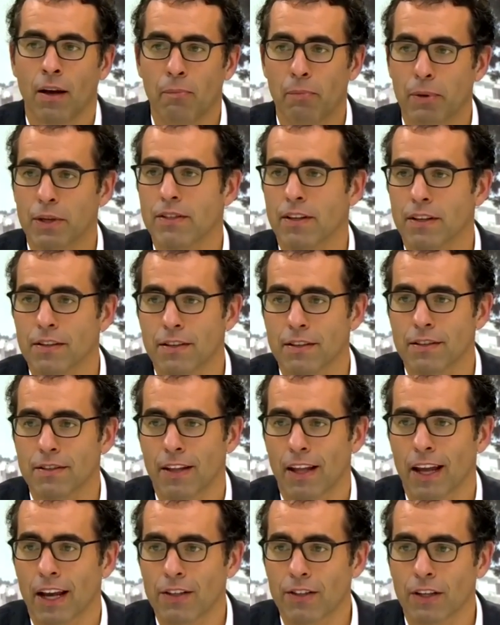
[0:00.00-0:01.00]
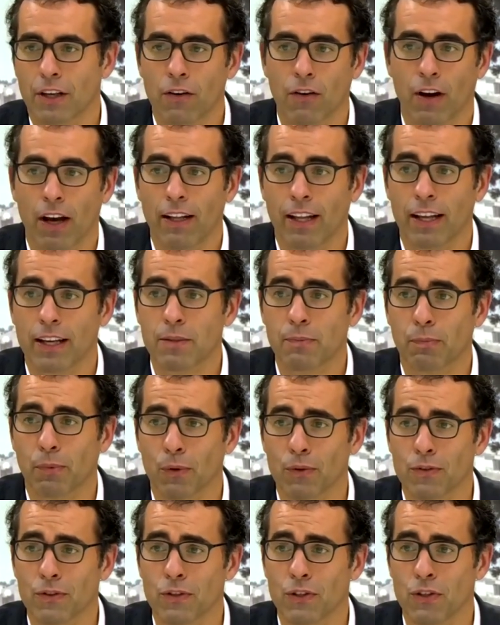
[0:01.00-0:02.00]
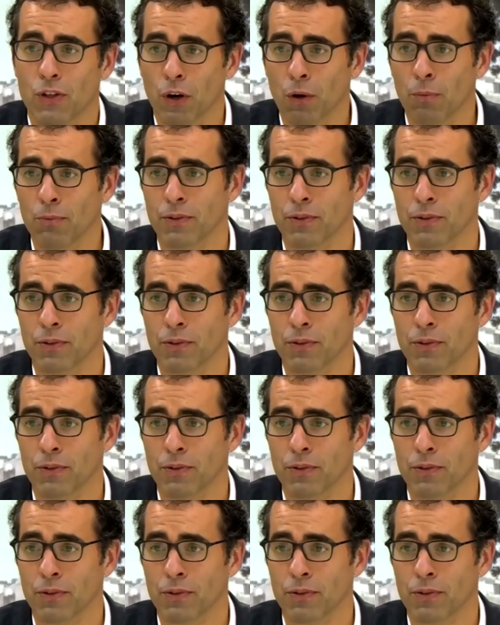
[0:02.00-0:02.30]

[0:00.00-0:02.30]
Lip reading: businesses that actually create exports and jobs.